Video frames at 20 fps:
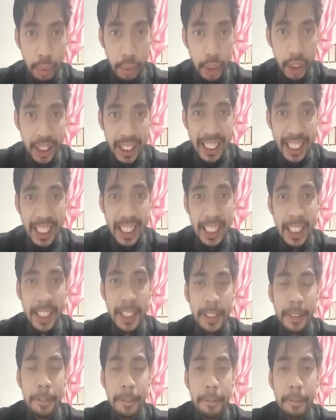who still
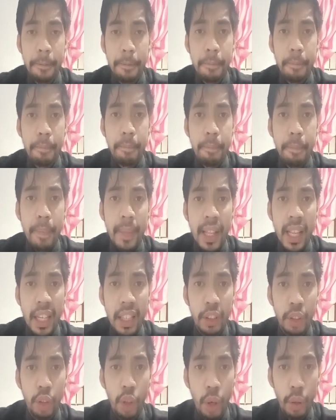
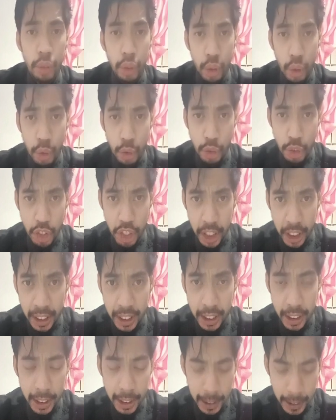don't know
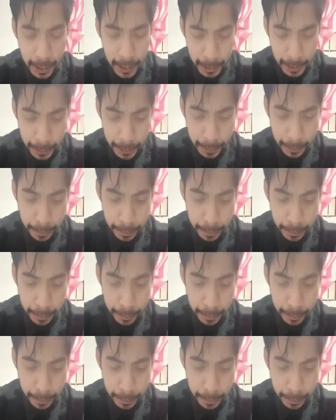Jesus.